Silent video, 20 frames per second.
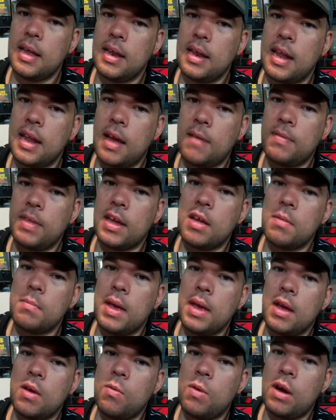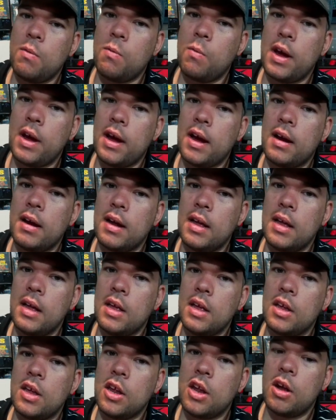Now, if they could make one where
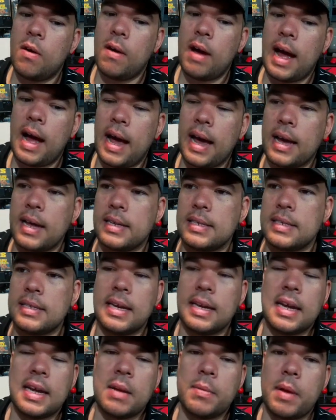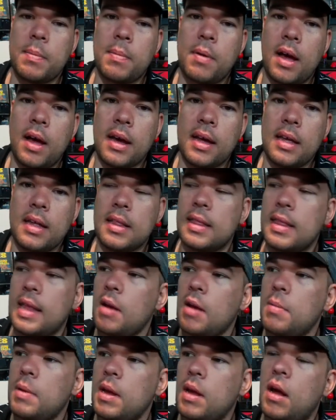you know I could stick it in my pocket,
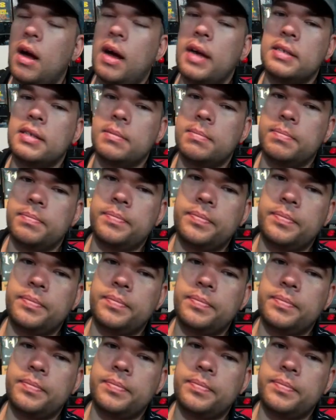that'd be awesome.